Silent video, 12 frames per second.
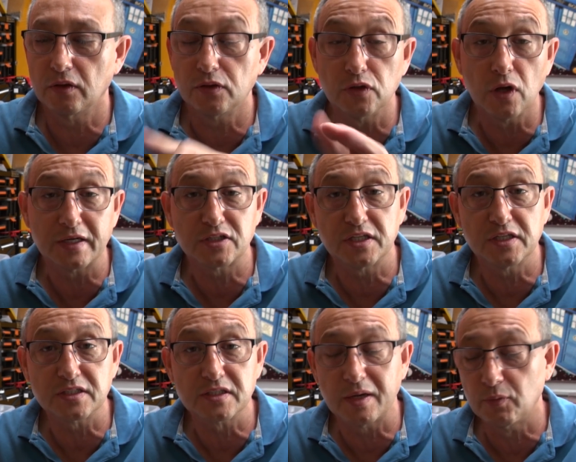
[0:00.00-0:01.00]
It actually
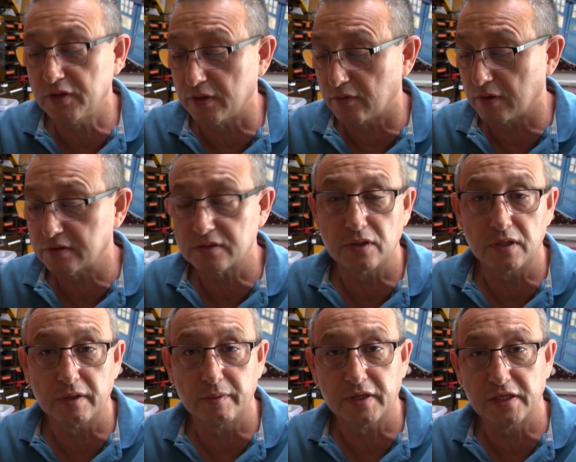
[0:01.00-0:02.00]
doesn't come with it, right? So you
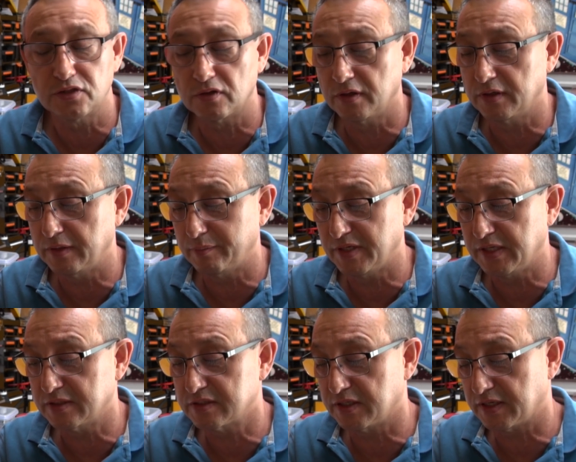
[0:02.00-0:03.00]
got to get your own mini
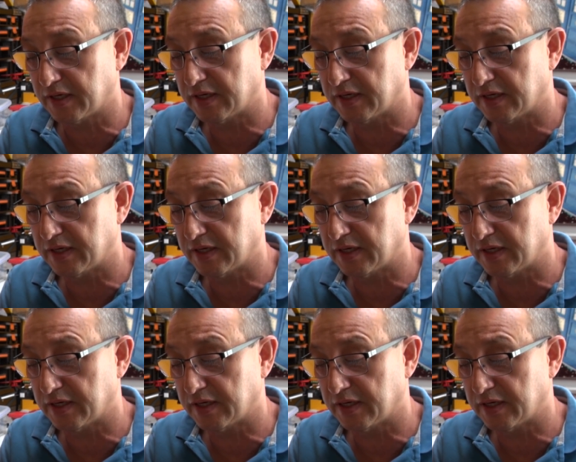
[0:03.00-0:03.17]
SD